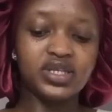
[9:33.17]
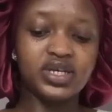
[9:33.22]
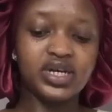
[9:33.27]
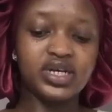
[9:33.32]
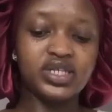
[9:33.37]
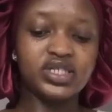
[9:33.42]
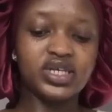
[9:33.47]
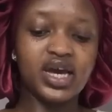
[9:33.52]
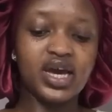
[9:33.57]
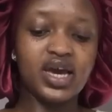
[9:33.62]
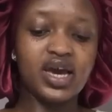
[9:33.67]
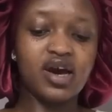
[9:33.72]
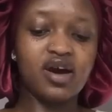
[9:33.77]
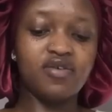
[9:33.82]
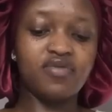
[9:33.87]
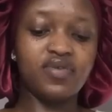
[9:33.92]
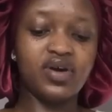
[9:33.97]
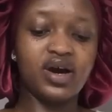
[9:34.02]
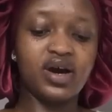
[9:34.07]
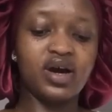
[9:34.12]
that, I
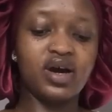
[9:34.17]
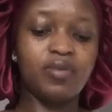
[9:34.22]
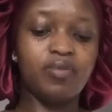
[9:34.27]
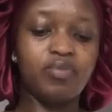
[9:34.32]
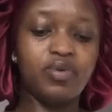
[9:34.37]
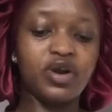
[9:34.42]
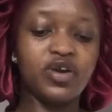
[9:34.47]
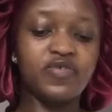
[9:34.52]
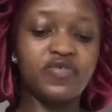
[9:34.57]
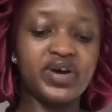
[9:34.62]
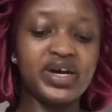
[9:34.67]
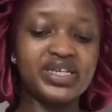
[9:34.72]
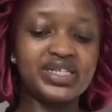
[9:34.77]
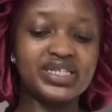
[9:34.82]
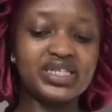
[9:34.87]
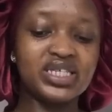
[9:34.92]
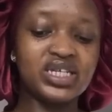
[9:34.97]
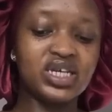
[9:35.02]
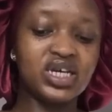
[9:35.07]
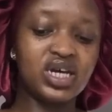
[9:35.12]
have a
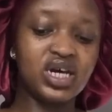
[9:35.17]
breakfast